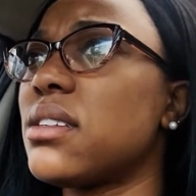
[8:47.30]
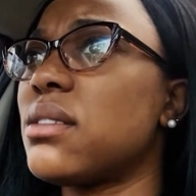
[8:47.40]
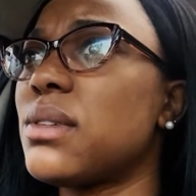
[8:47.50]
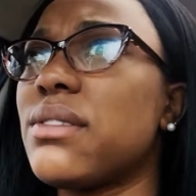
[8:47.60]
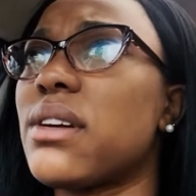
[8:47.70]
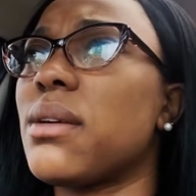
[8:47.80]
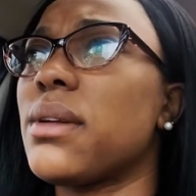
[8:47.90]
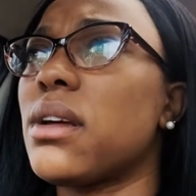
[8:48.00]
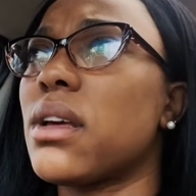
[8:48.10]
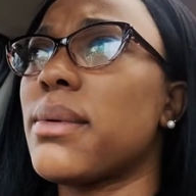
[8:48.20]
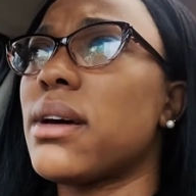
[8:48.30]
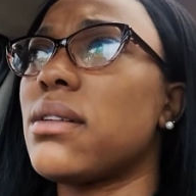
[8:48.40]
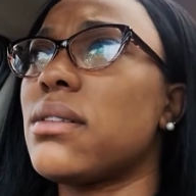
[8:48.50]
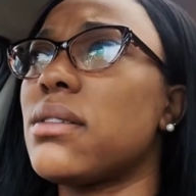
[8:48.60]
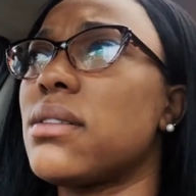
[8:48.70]
What the fuck are we learning about?
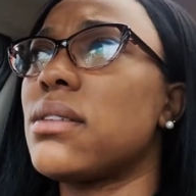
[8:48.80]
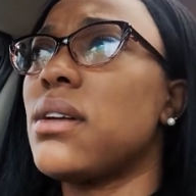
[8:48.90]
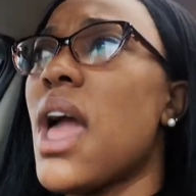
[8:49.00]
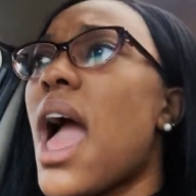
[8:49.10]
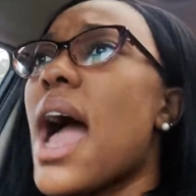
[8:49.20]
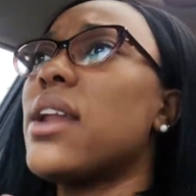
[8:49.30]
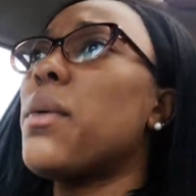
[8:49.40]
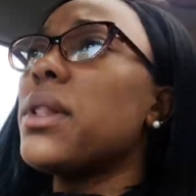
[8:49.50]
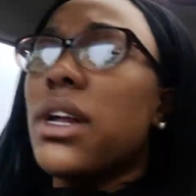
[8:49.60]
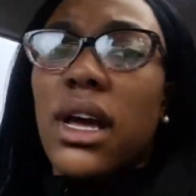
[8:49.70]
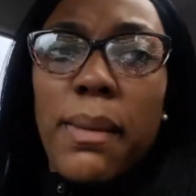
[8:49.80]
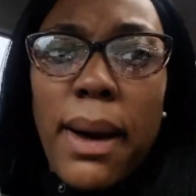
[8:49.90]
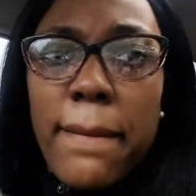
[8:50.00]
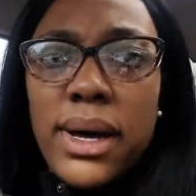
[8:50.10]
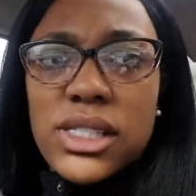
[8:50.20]
I know we're learning
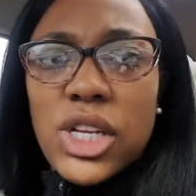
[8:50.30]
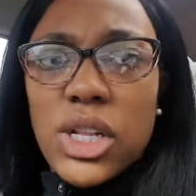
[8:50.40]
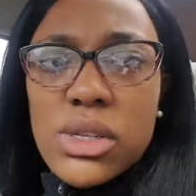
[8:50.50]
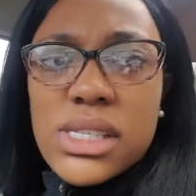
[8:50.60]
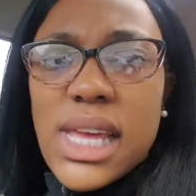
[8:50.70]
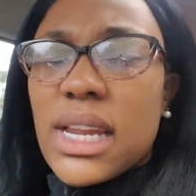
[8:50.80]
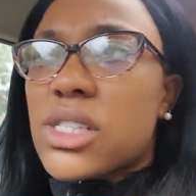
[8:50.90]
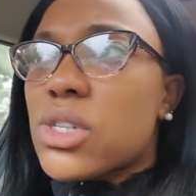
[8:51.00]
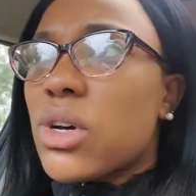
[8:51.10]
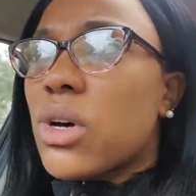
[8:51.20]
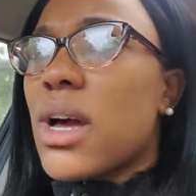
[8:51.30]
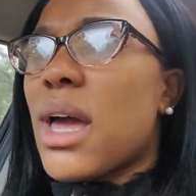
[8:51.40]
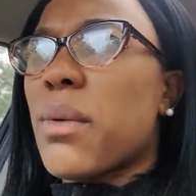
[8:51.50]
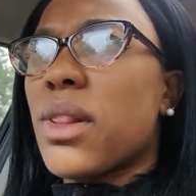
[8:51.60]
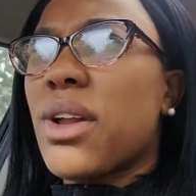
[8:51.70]
about musculoskeletal,
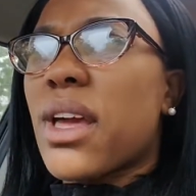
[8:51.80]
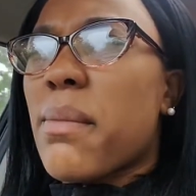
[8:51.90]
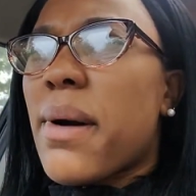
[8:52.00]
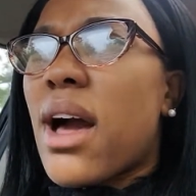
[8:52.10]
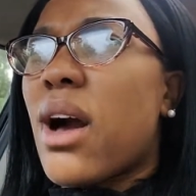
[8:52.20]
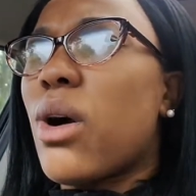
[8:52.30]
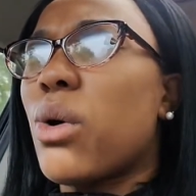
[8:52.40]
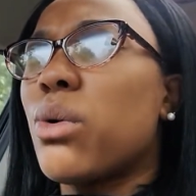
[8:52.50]
and we're learning about...